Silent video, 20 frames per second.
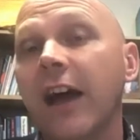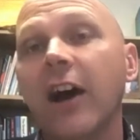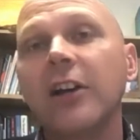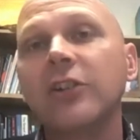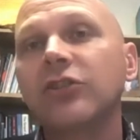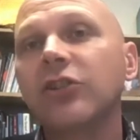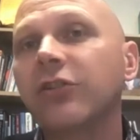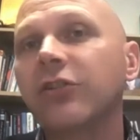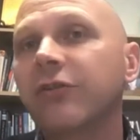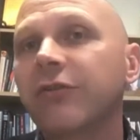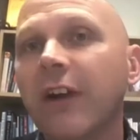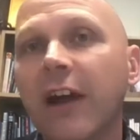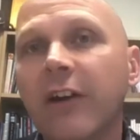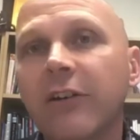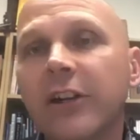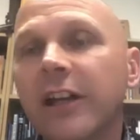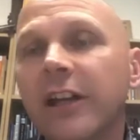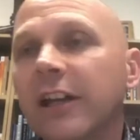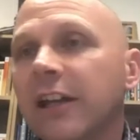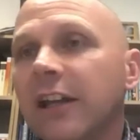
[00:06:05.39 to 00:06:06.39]
I just found
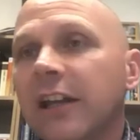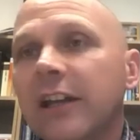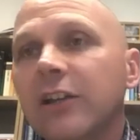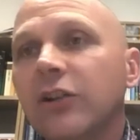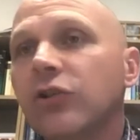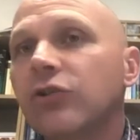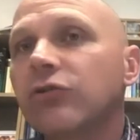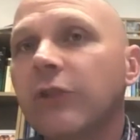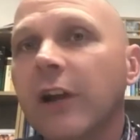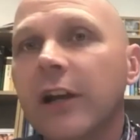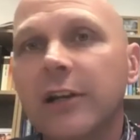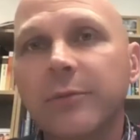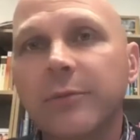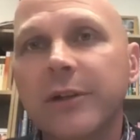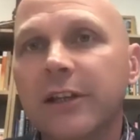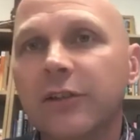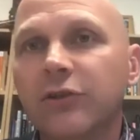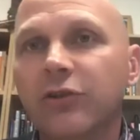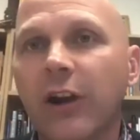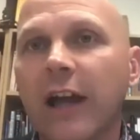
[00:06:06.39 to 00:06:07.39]
it incredibly
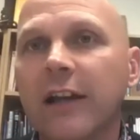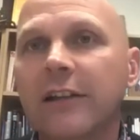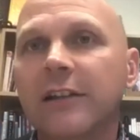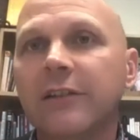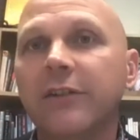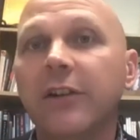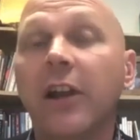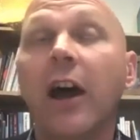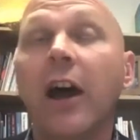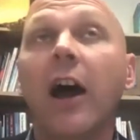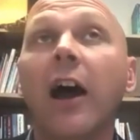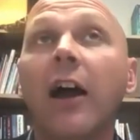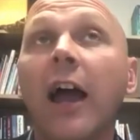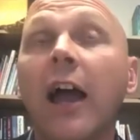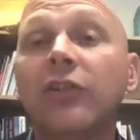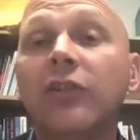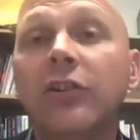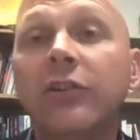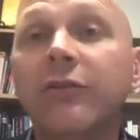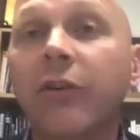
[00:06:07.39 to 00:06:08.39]
attractive, and I
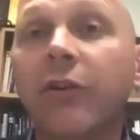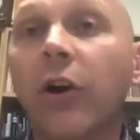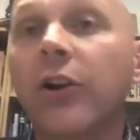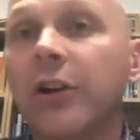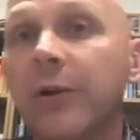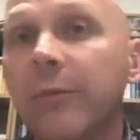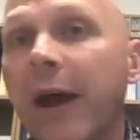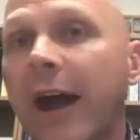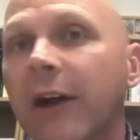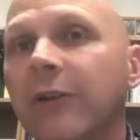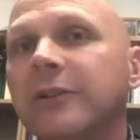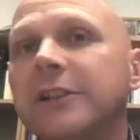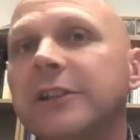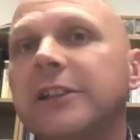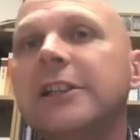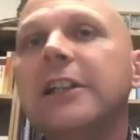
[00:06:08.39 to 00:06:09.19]
actually followed him out.